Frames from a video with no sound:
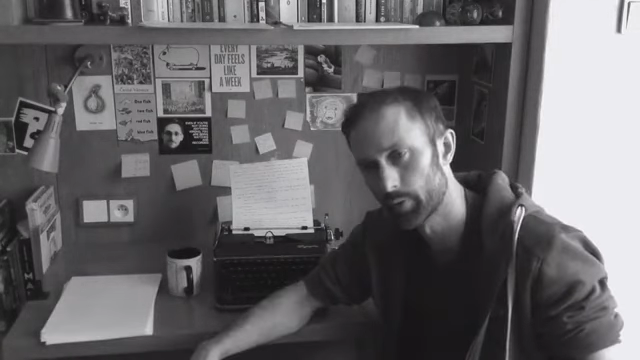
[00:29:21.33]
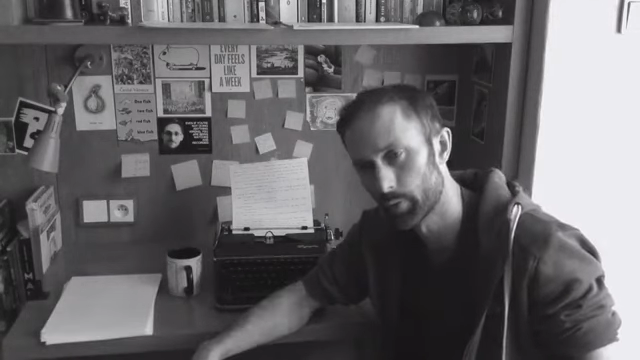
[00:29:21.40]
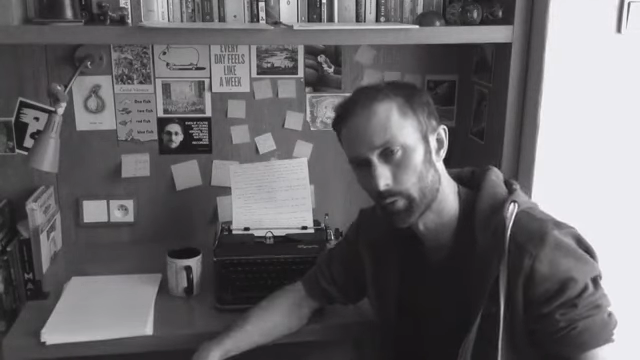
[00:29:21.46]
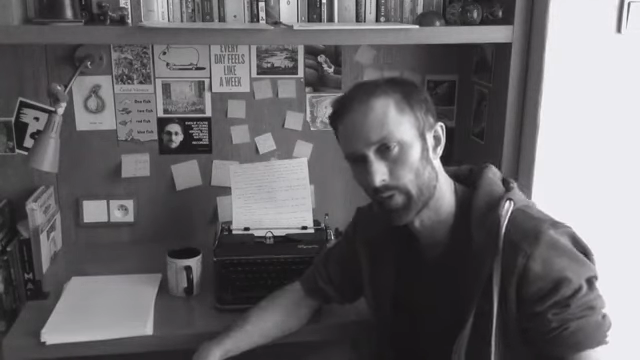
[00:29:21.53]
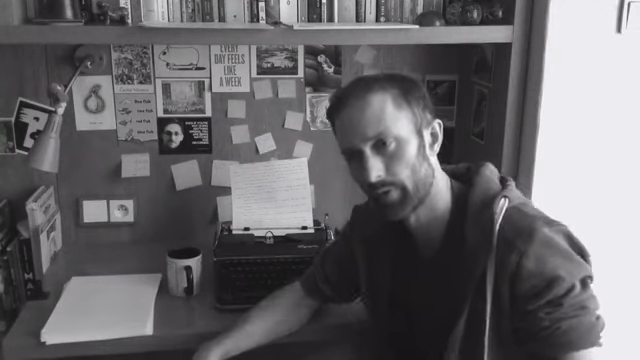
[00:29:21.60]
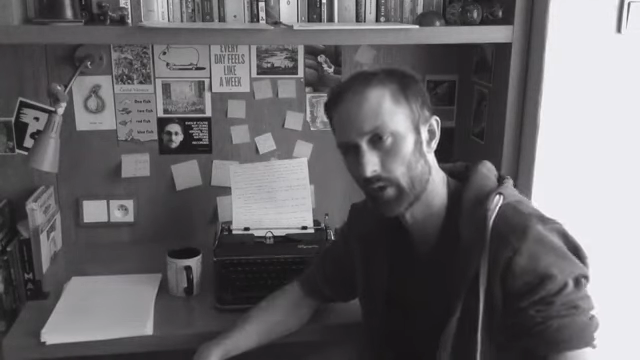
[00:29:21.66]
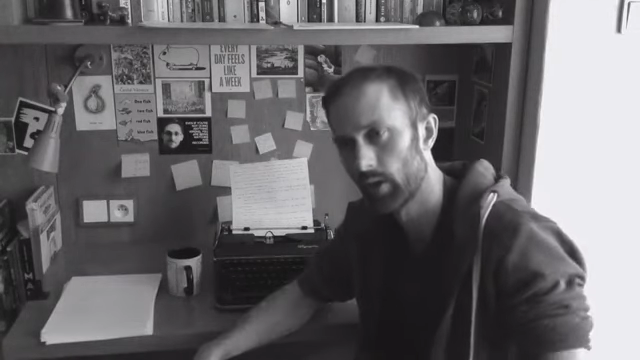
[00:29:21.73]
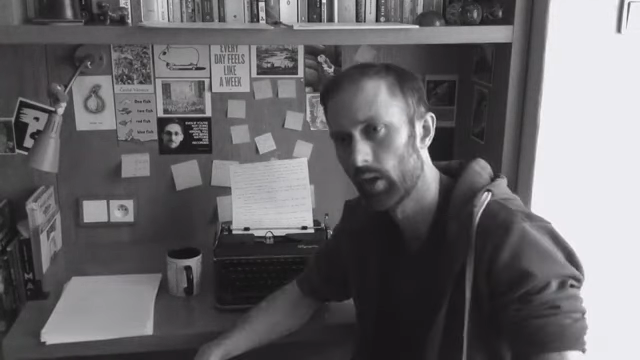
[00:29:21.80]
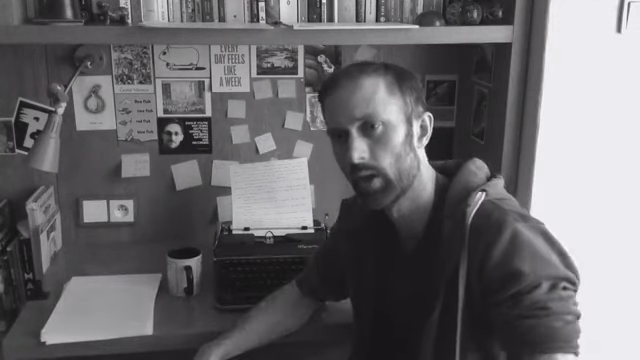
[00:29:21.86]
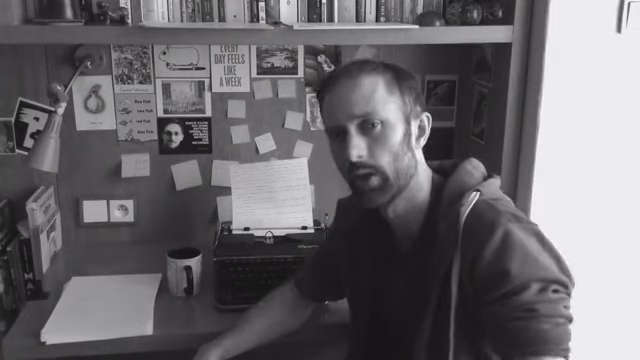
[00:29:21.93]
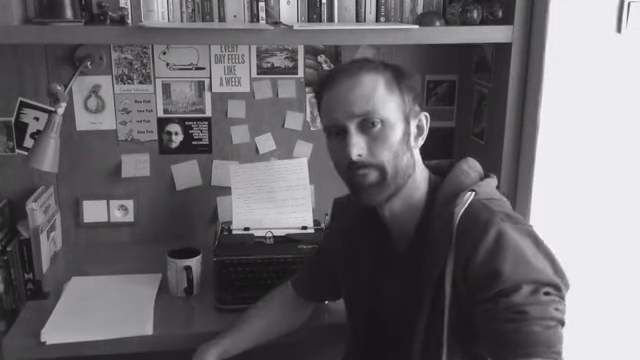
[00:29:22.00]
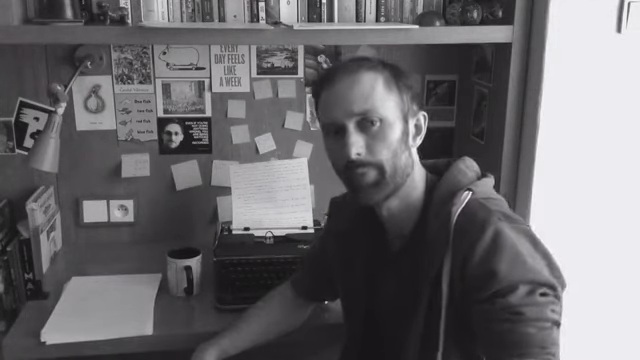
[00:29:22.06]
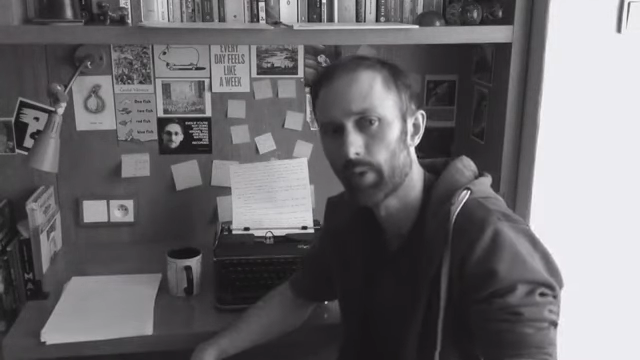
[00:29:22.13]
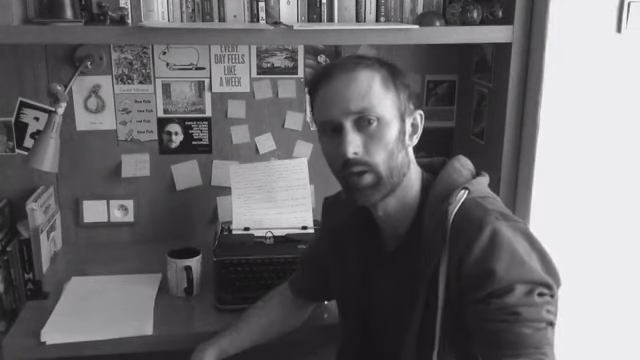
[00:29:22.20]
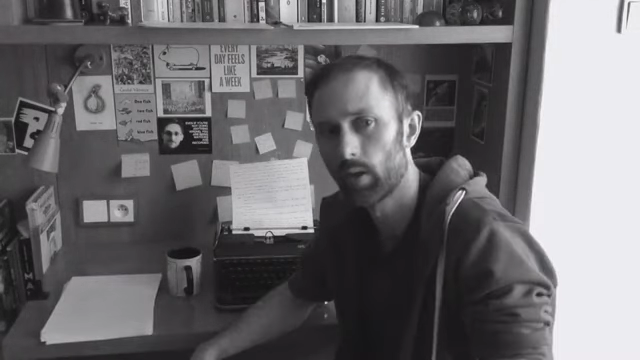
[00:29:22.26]
was very
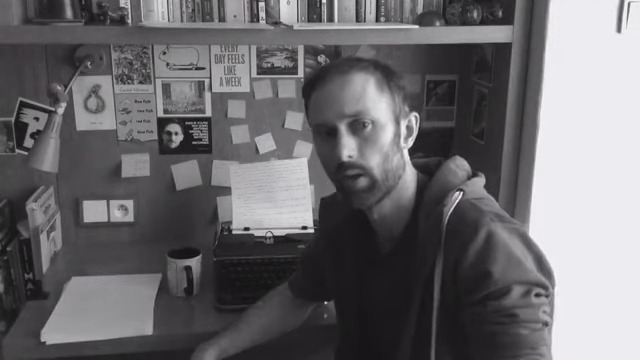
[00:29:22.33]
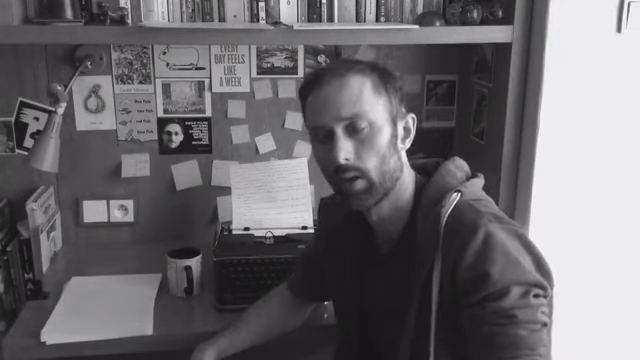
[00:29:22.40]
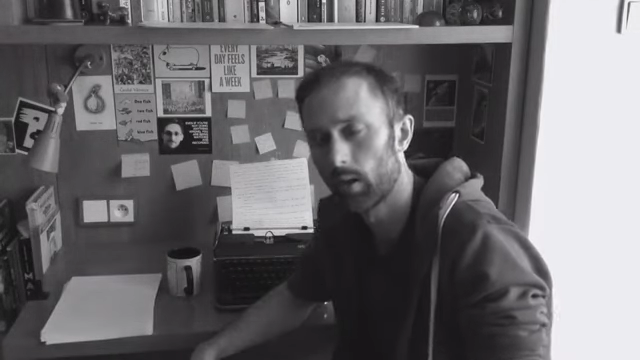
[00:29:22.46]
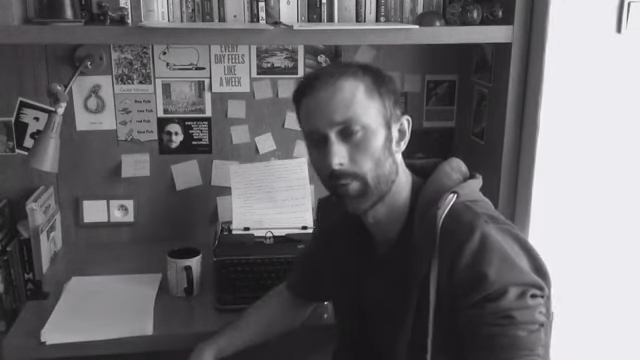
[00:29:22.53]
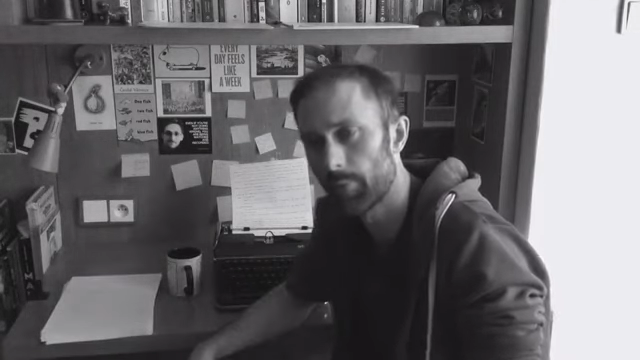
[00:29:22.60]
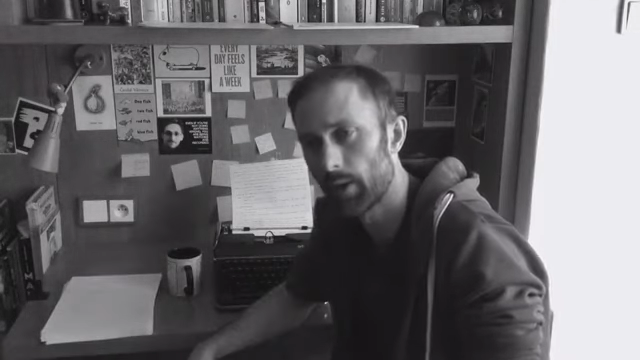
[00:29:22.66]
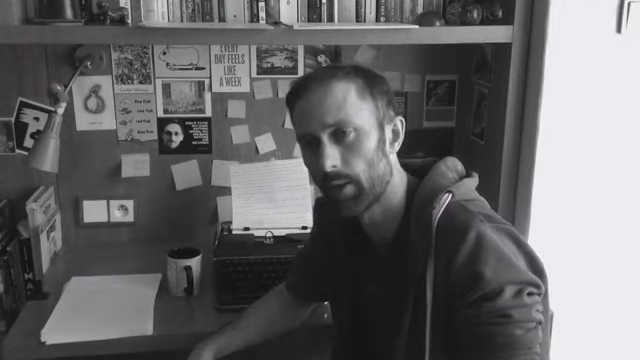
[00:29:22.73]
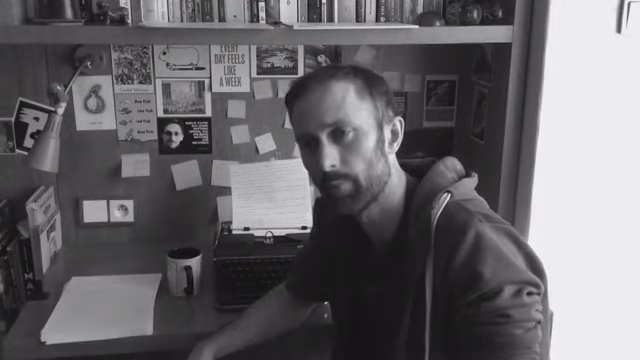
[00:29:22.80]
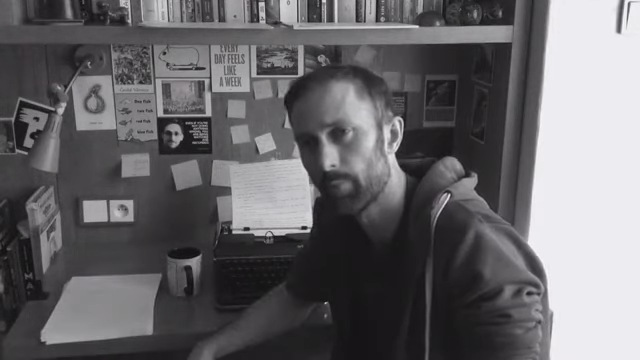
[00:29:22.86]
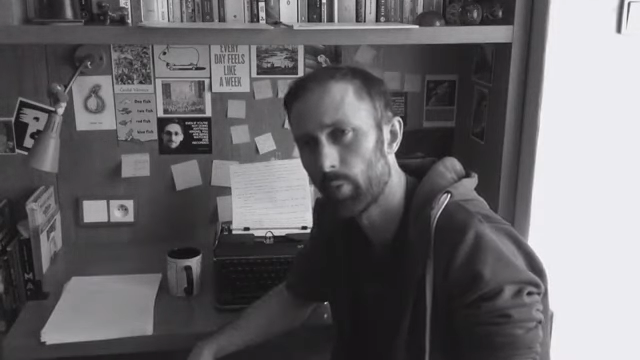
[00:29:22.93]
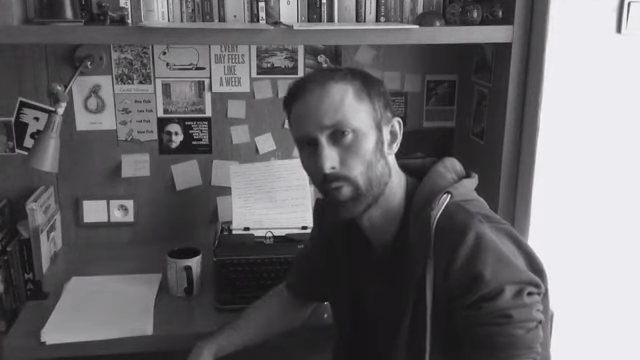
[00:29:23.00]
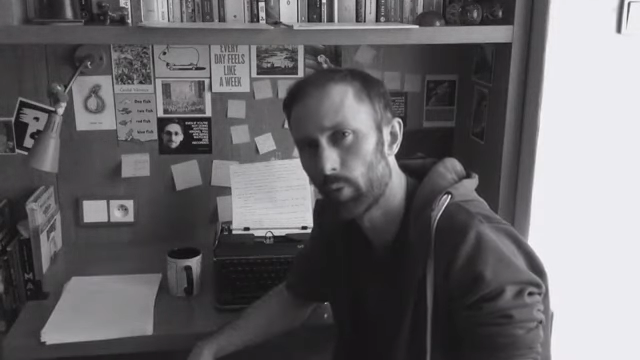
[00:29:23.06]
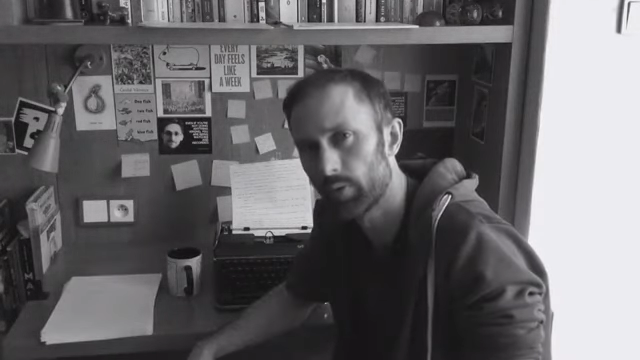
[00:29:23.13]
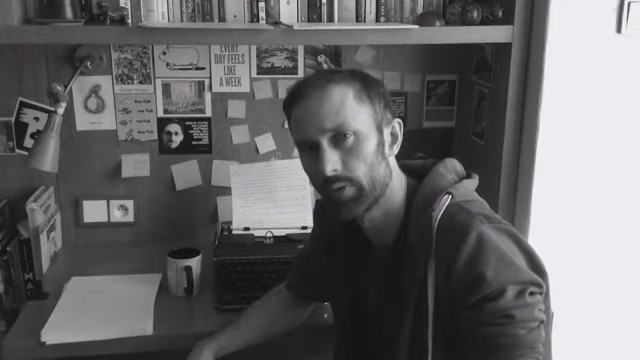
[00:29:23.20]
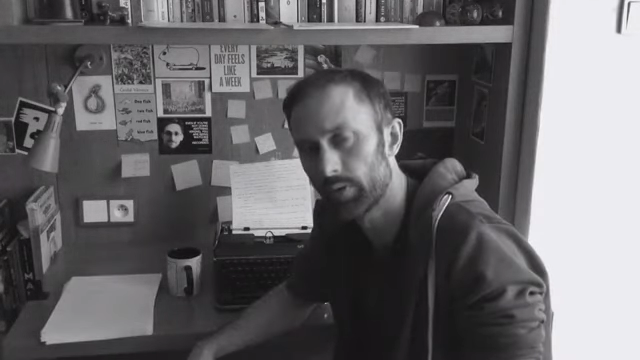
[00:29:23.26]

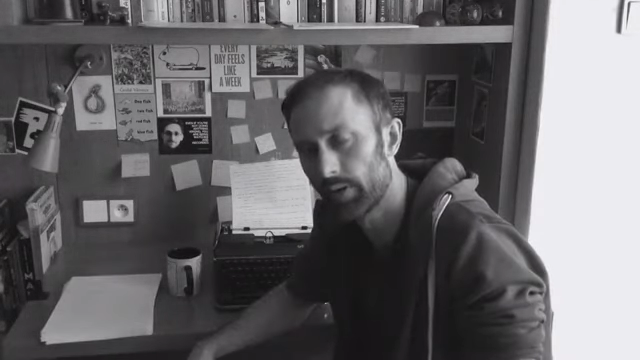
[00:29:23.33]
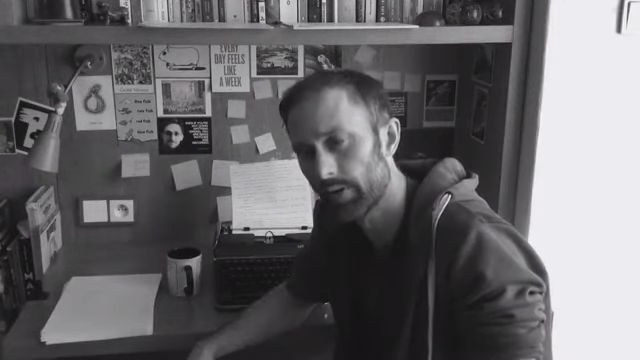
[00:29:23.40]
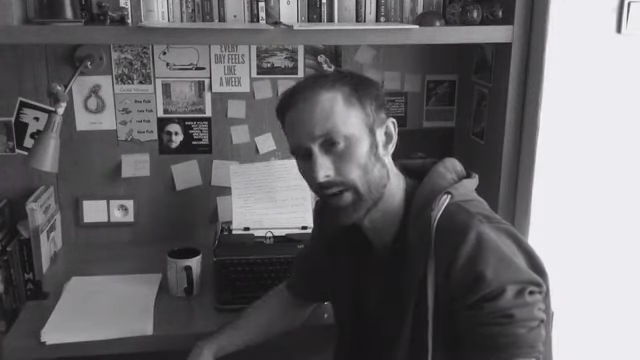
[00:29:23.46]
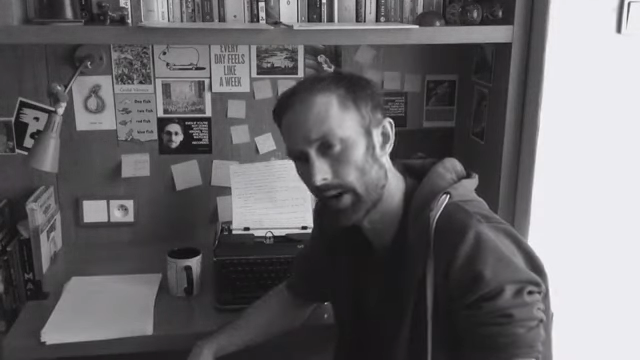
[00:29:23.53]
important in